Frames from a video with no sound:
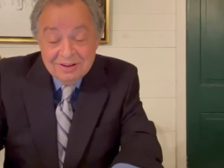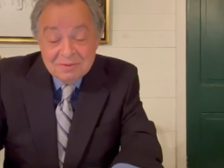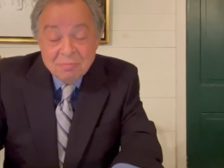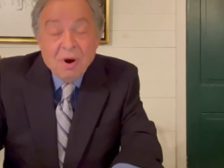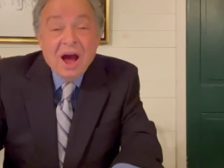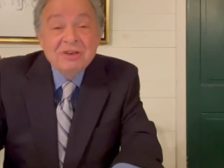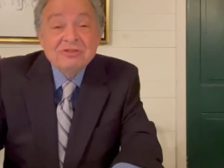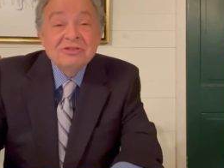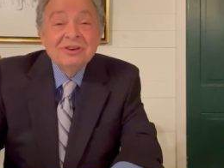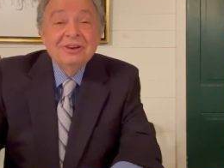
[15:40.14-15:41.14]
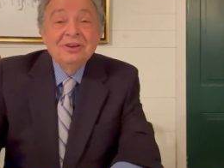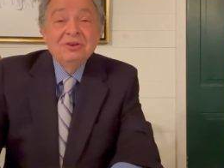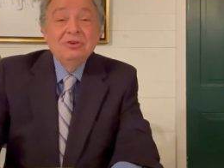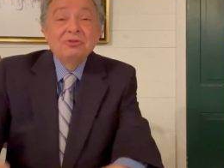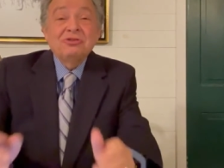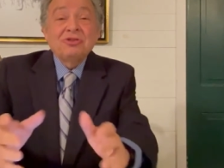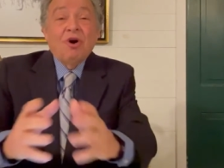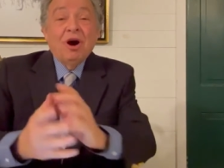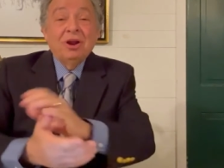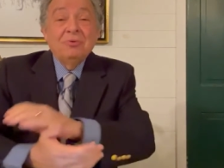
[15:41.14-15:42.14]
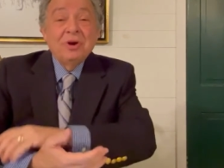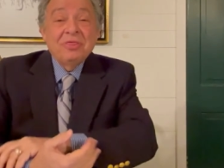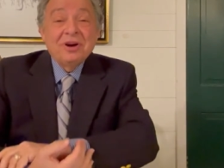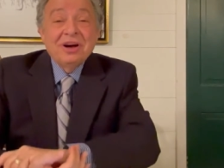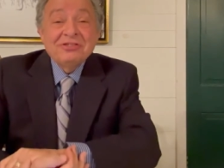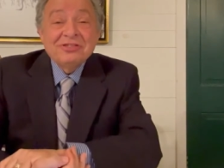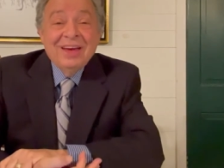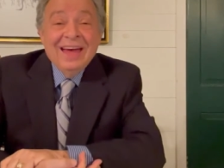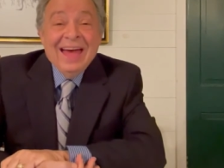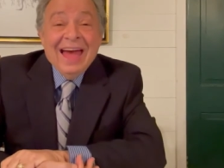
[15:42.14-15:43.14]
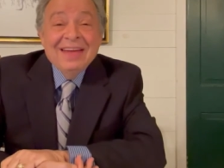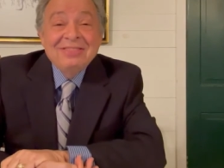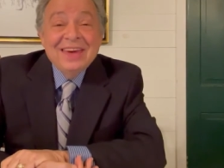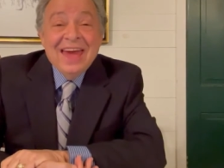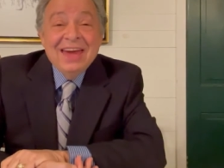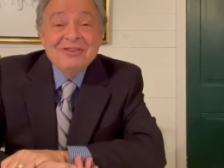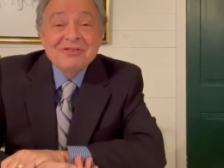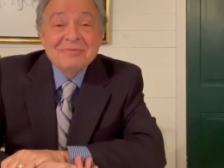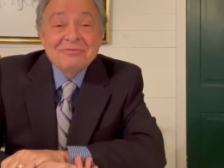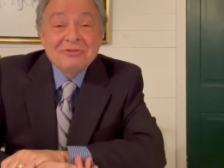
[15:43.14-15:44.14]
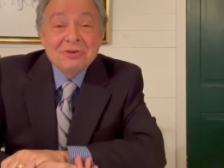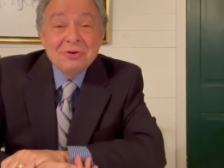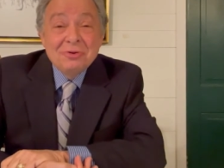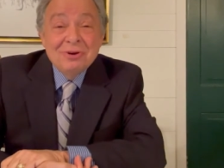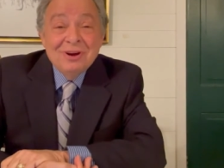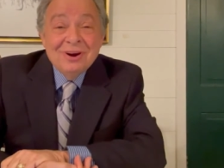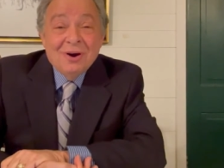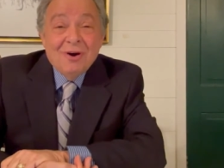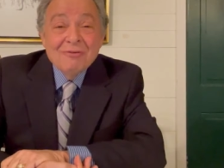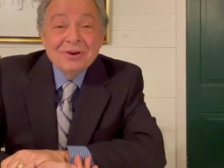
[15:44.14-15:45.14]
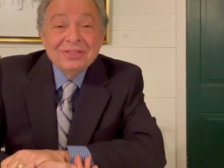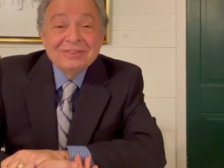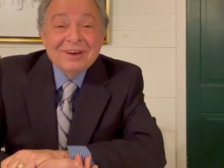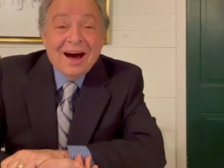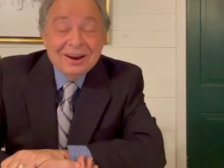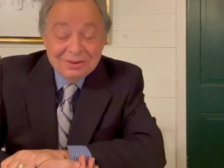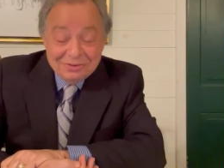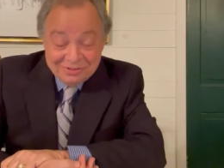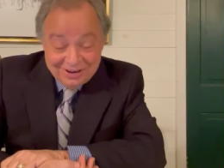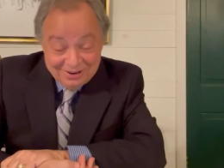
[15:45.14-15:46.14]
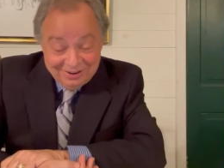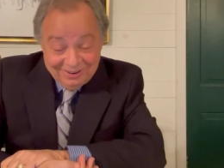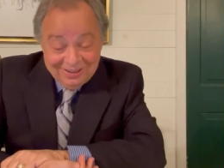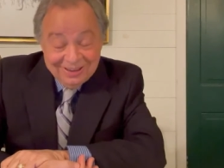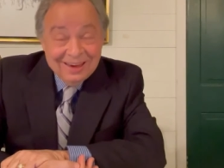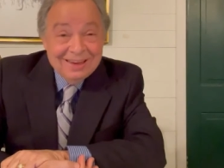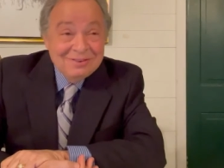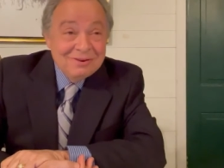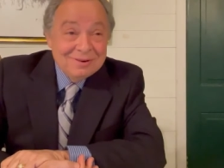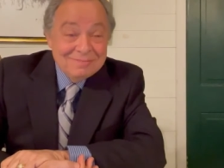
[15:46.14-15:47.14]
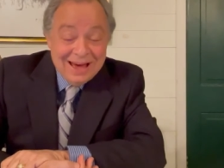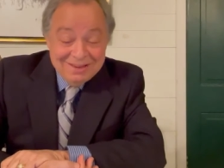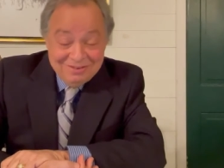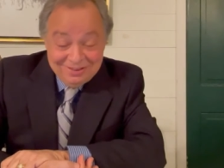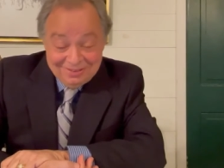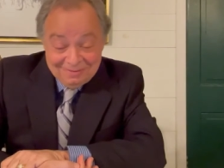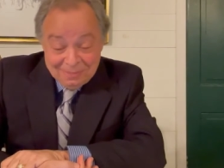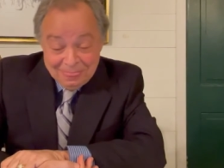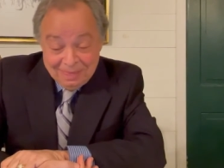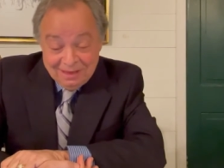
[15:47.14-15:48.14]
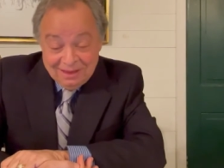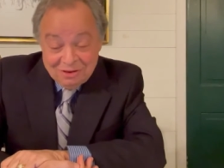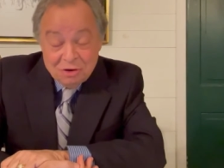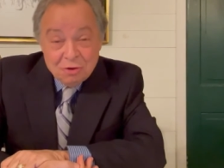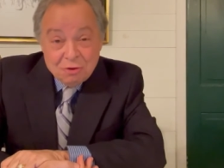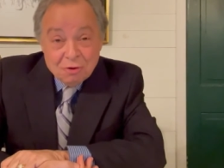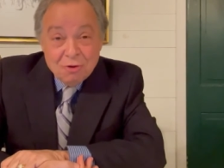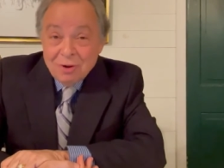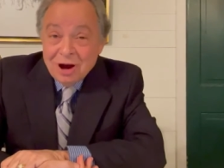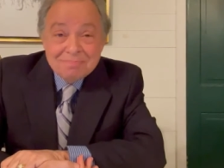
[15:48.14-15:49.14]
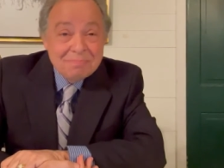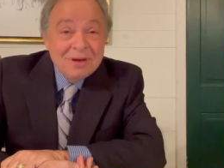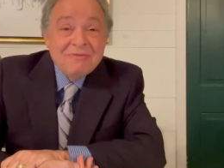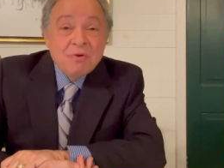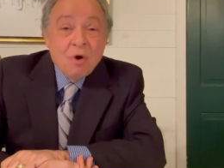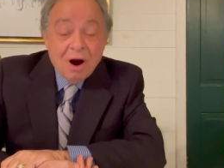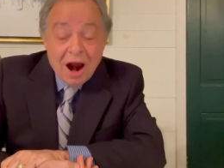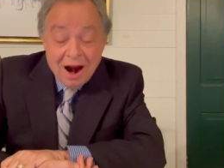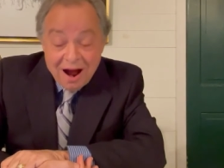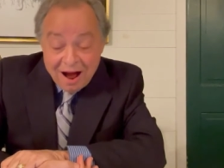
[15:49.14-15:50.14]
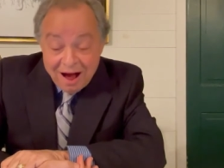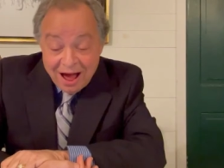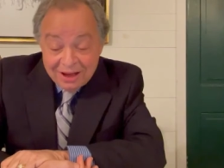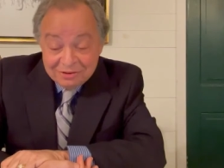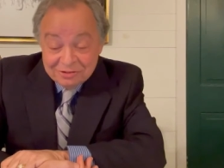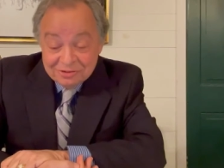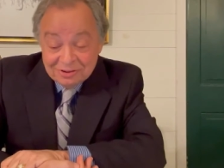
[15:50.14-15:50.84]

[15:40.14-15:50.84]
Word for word: Bryce, you started with us at the age of two over at the Toddler Center. Can you imagine? You grew up before our eyes.